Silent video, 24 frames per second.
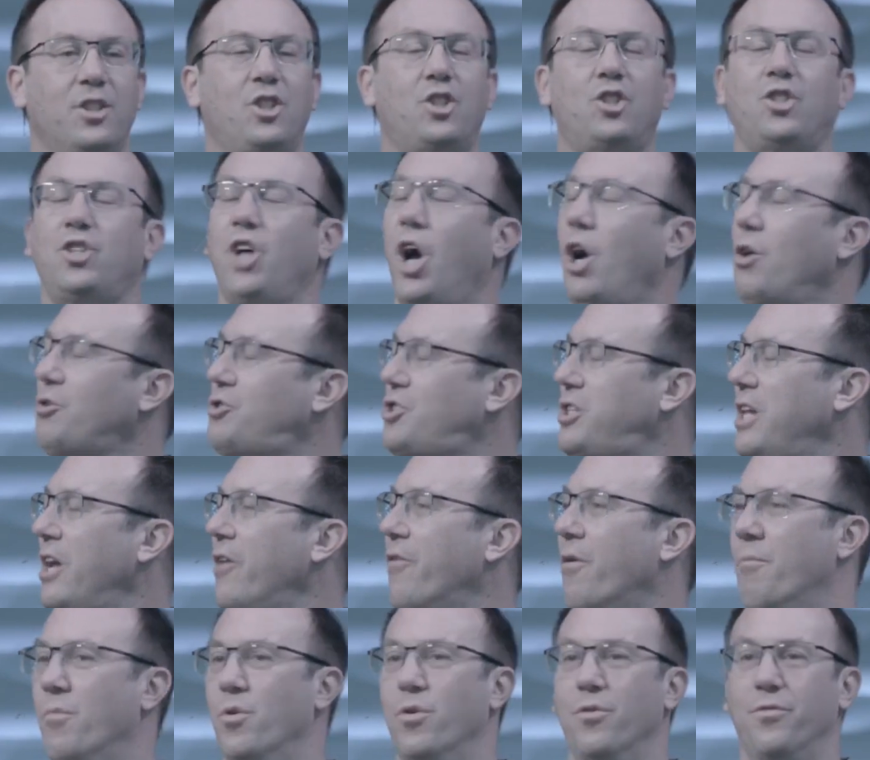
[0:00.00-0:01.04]
totally
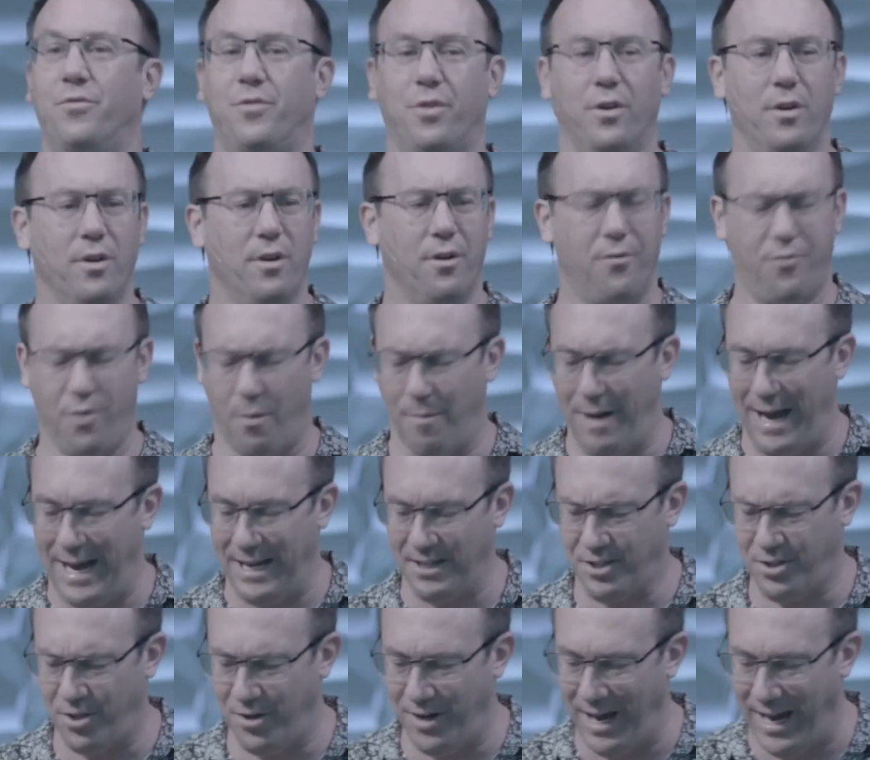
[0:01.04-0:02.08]
removed from
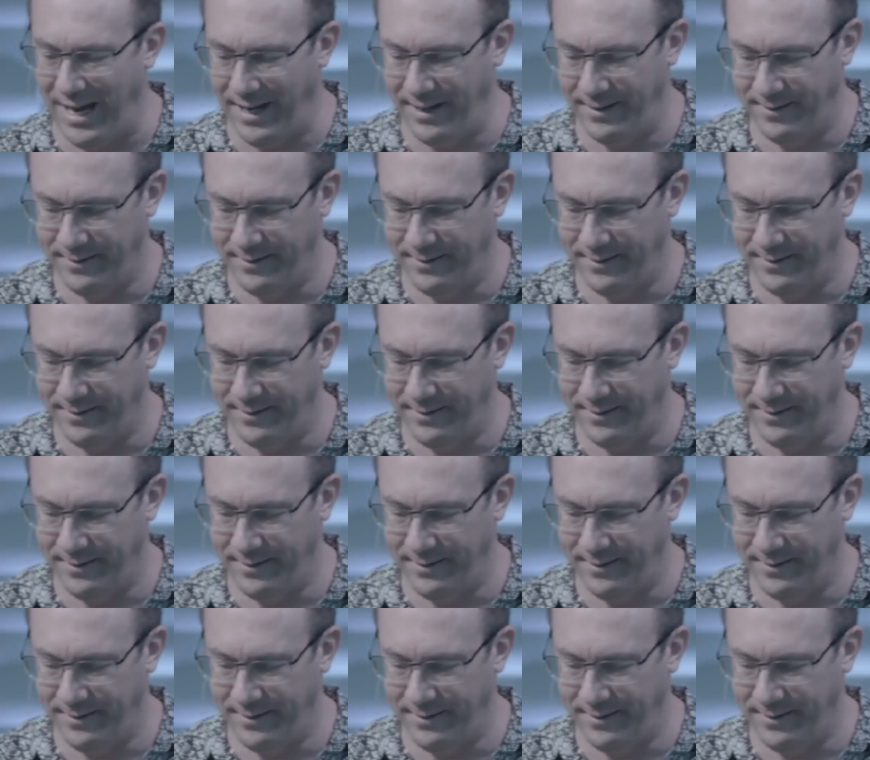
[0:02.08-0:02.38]
ours today.